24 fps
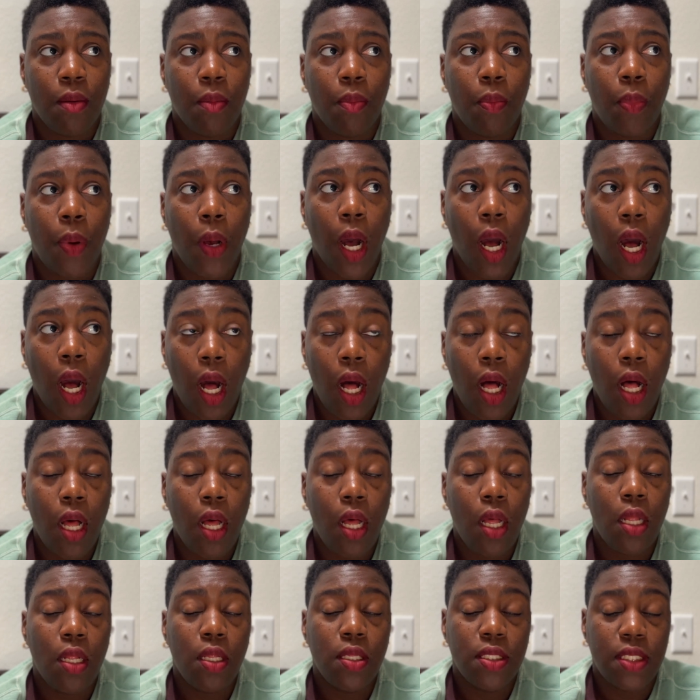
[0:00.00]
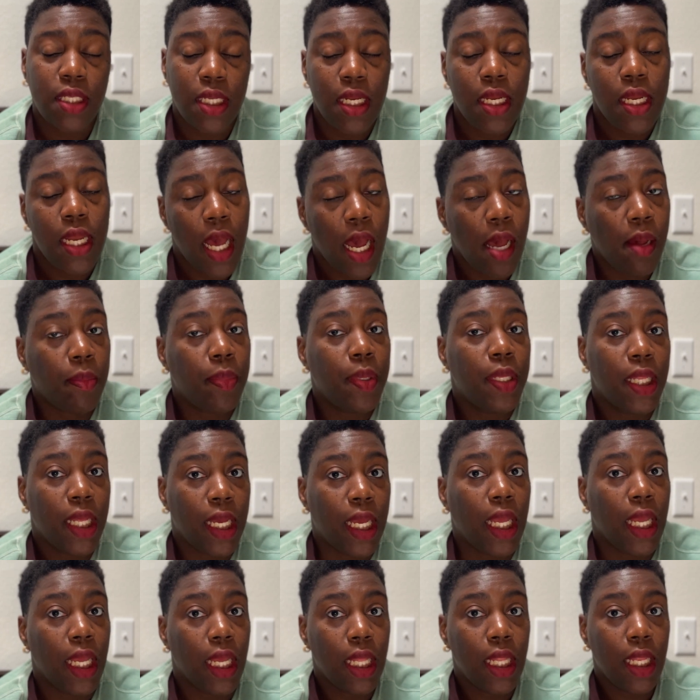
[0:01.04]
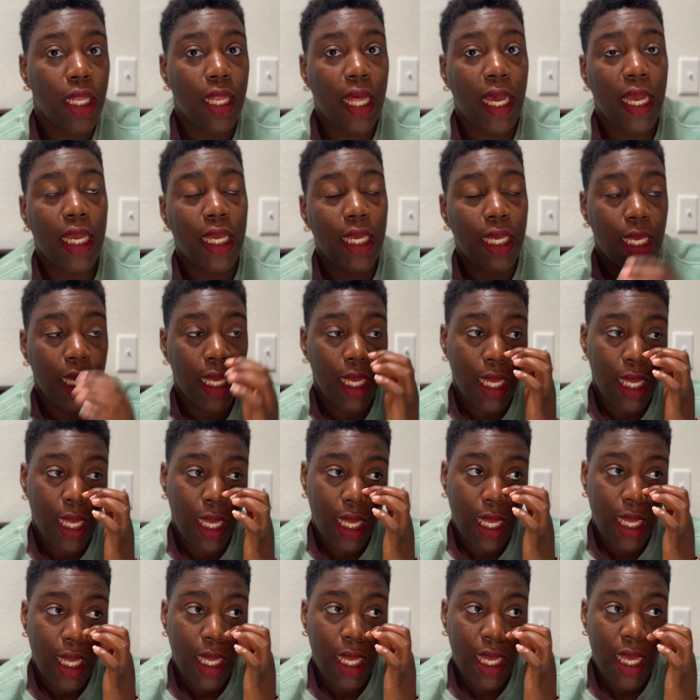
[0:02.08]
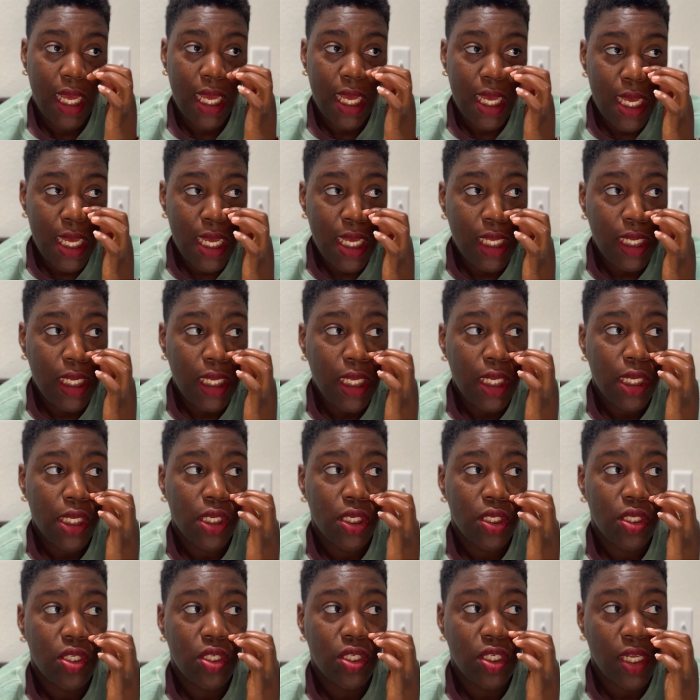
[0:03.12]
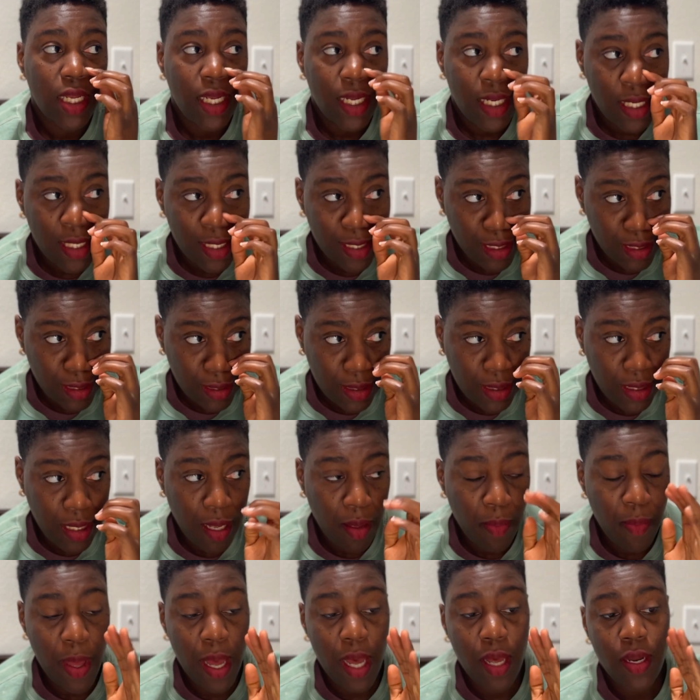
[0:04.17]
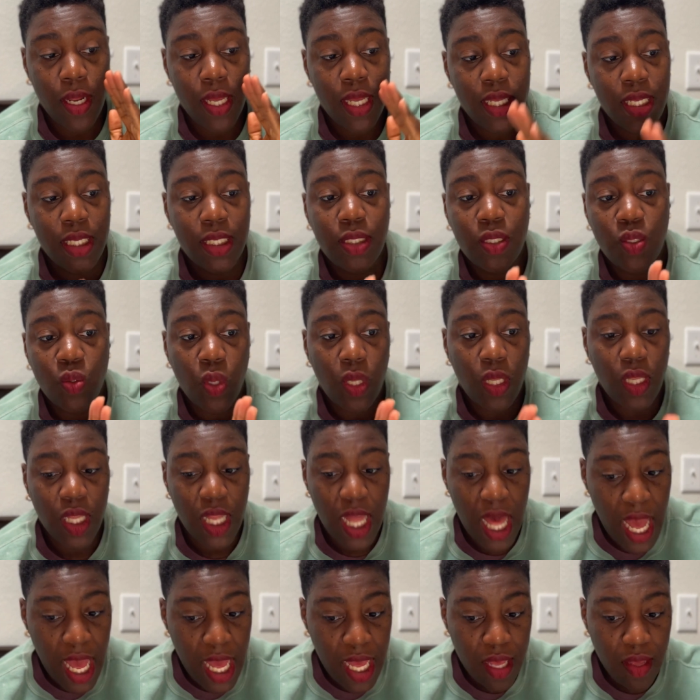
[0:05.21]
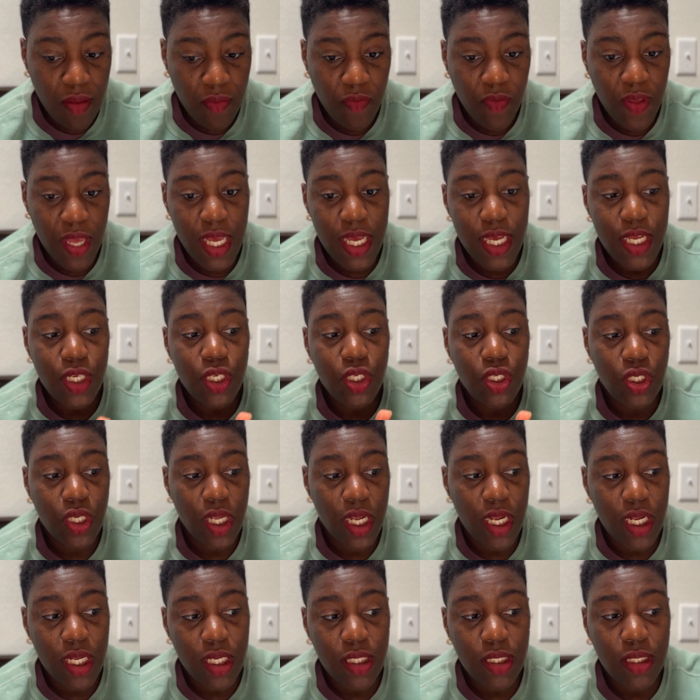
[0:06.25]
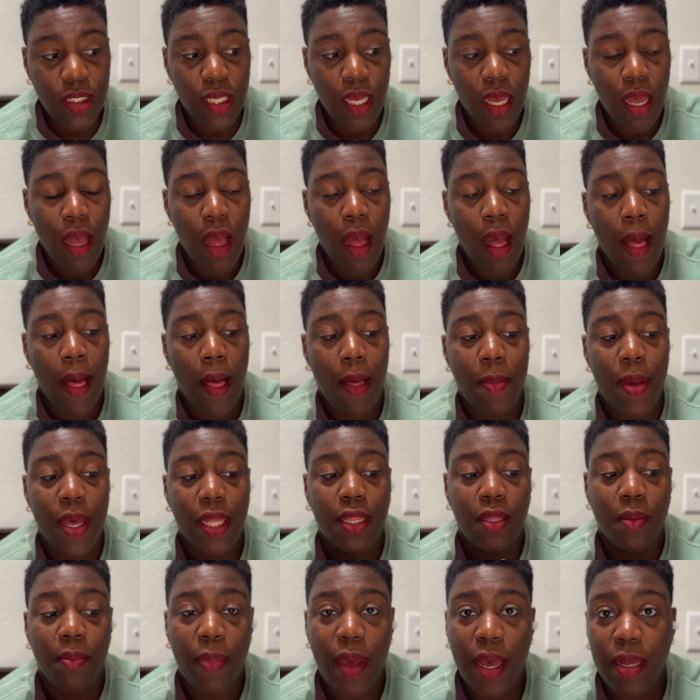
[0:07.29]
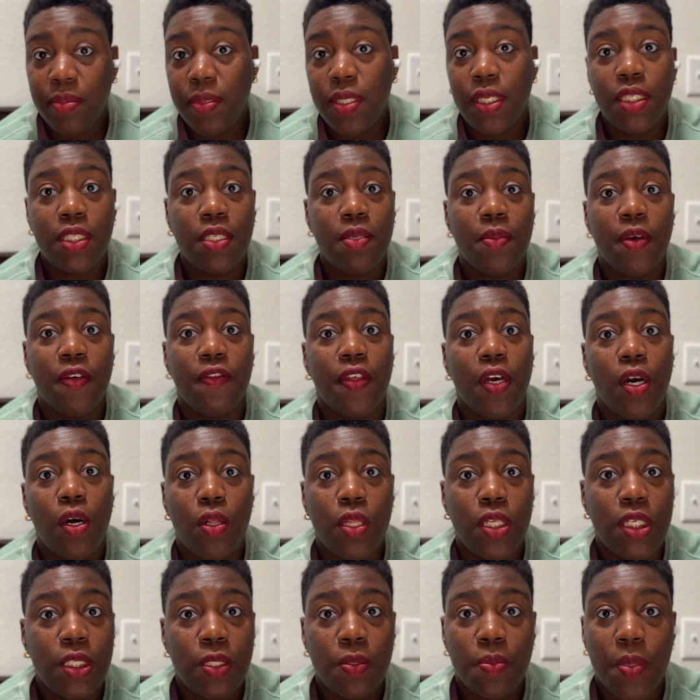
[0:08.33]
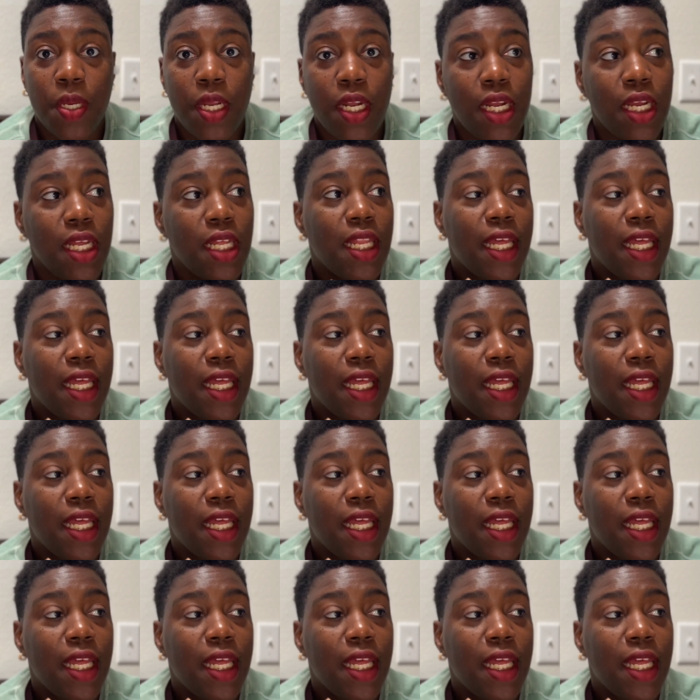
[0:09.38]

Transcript: Paul did not play. Like, he shares about his life. He shares about the baptism of the Holy Spirit.